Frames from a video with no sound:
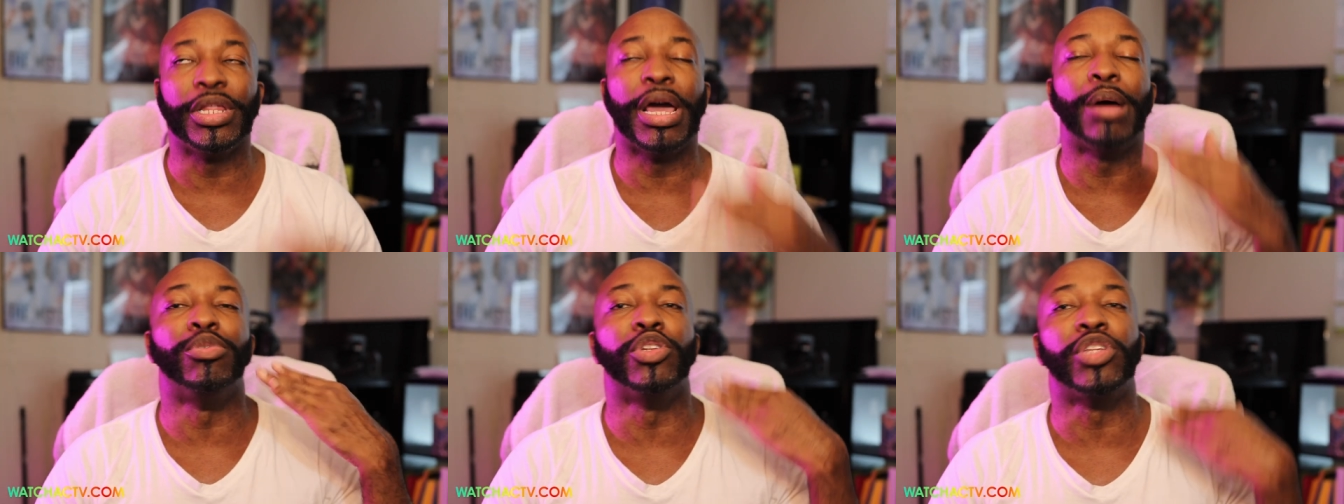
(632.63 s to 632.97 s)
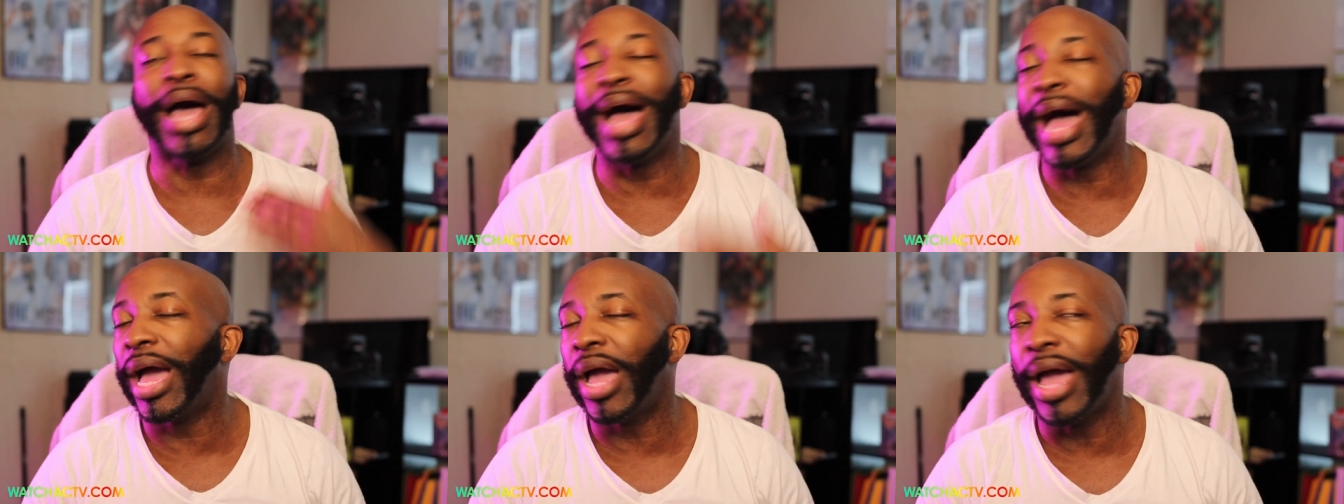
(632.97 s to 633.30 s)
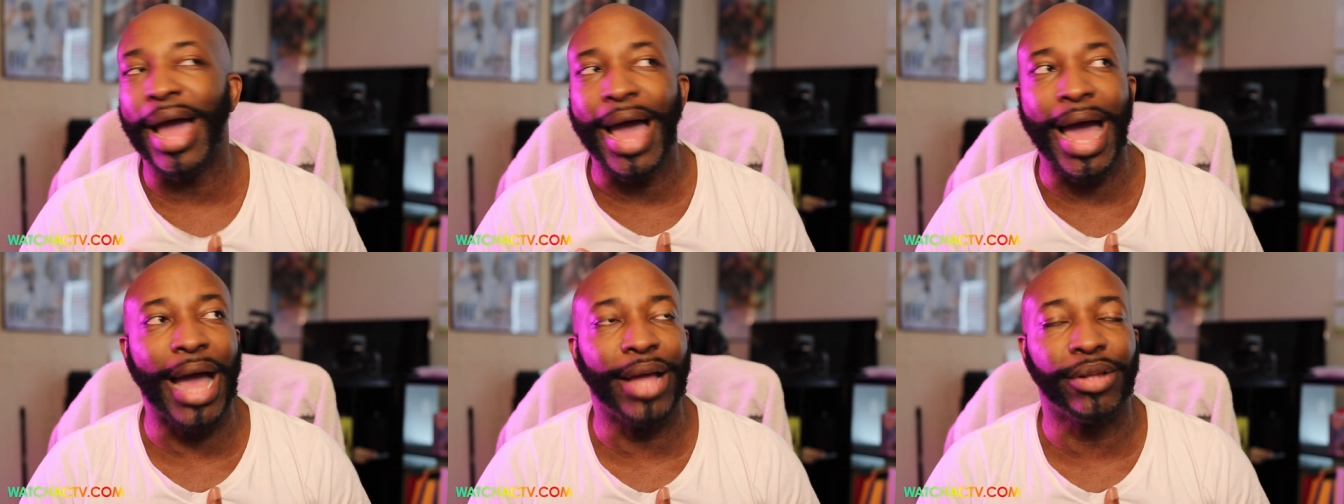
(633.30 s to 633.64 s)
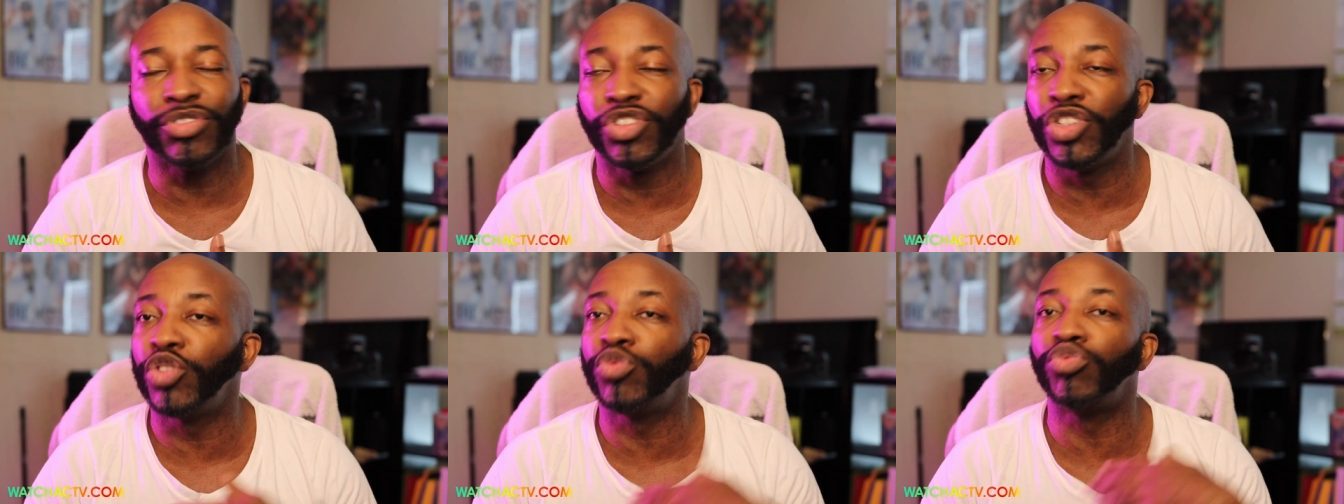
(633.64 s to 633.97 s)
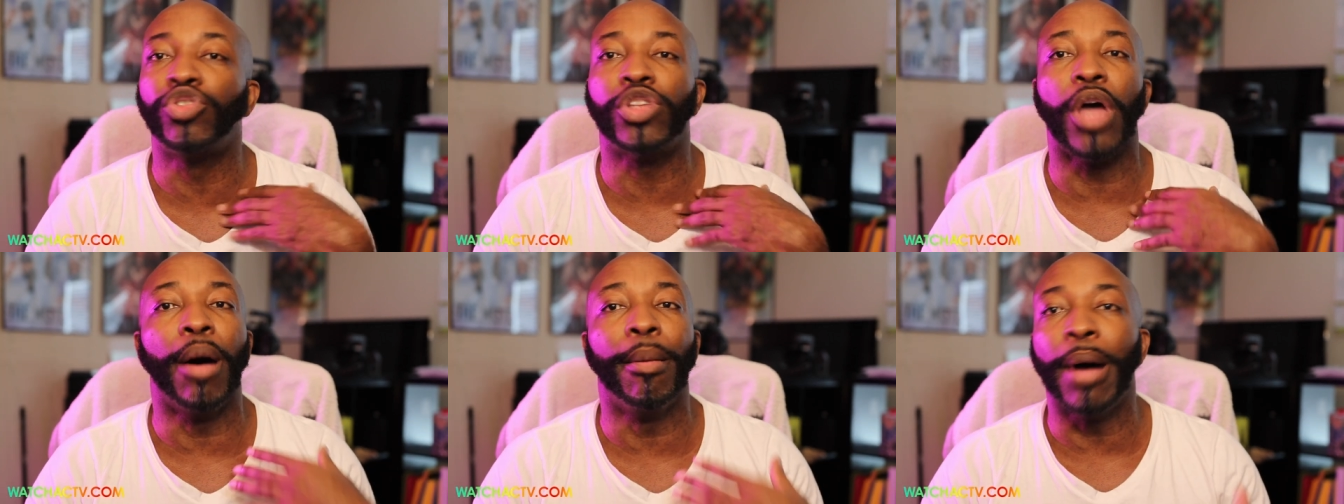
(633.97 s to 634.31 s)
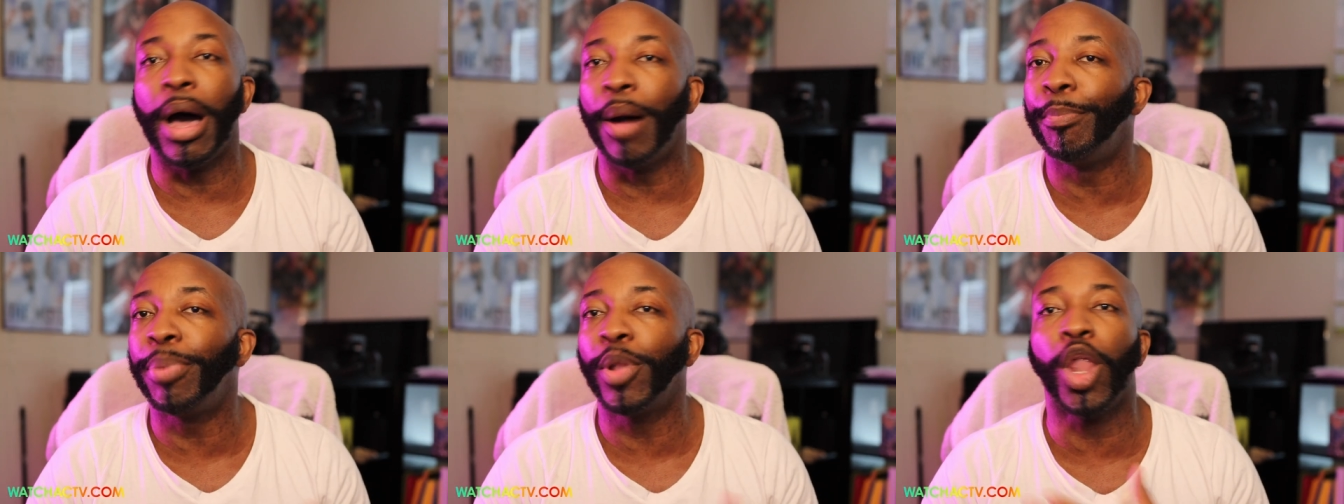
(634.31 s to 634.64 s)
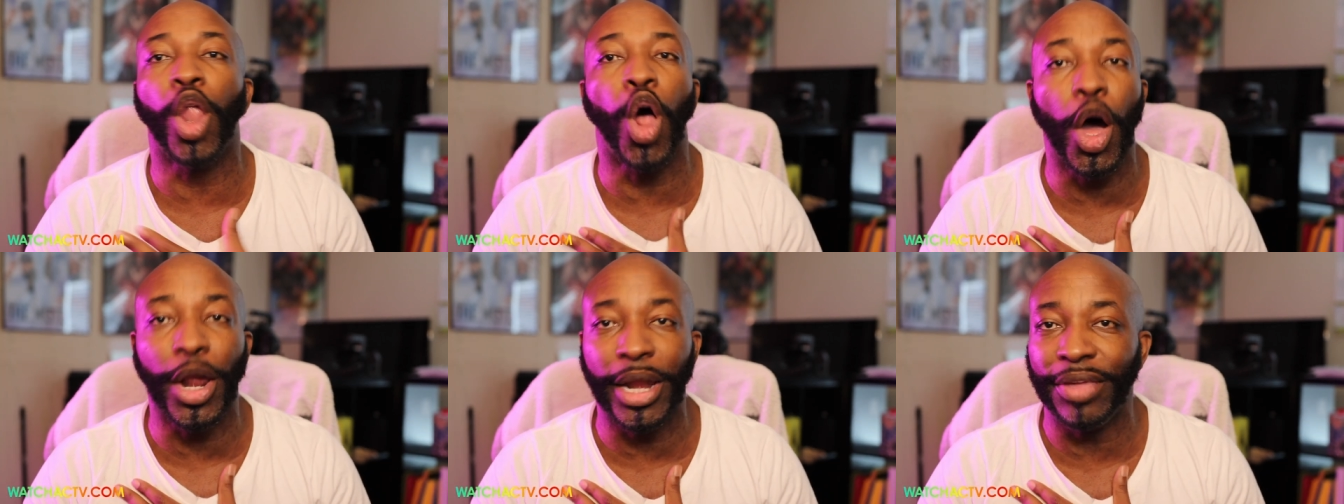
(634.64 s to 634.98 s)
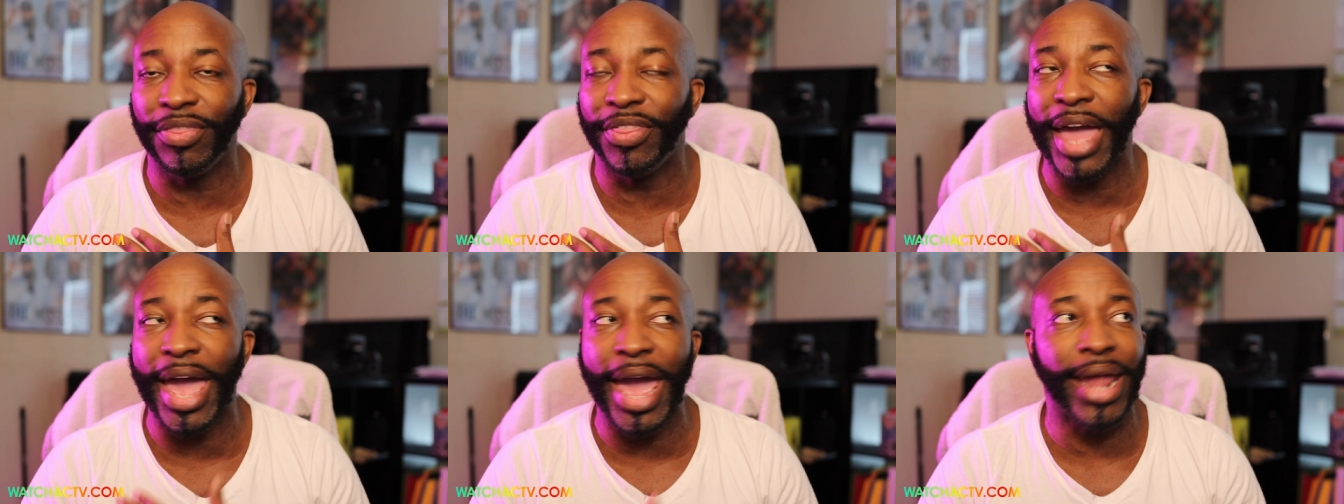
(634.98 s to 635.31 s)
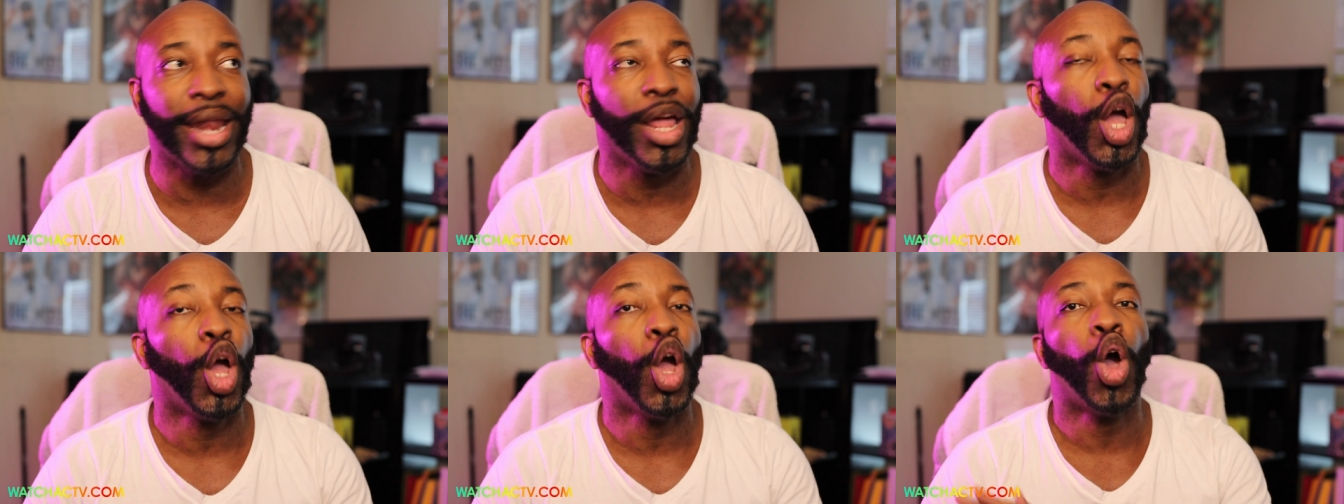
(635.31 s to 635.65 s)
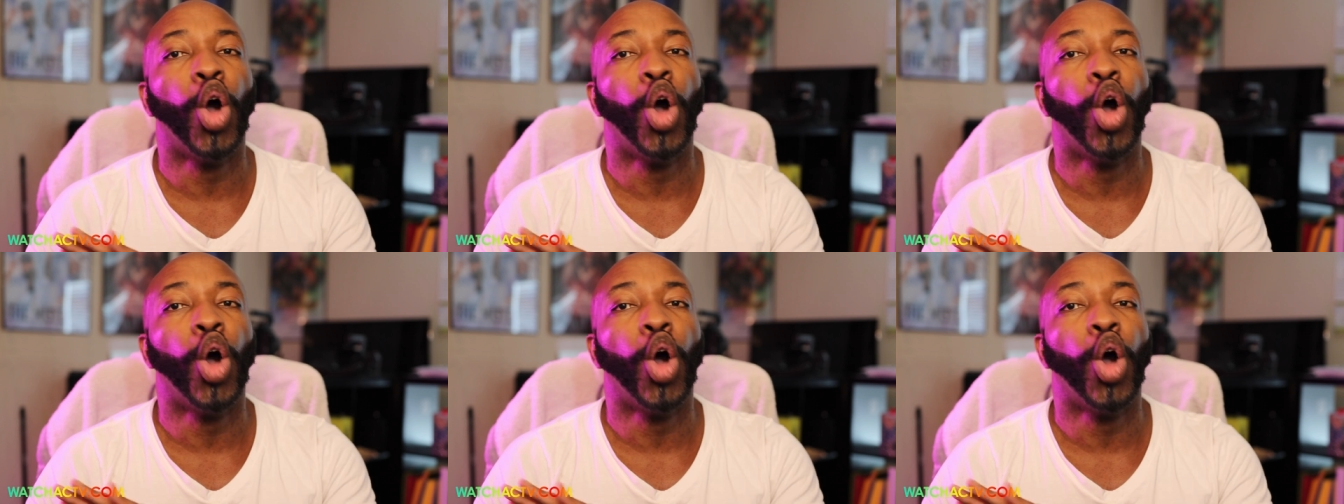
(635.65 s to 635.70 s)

That was, I, I just was applauding that.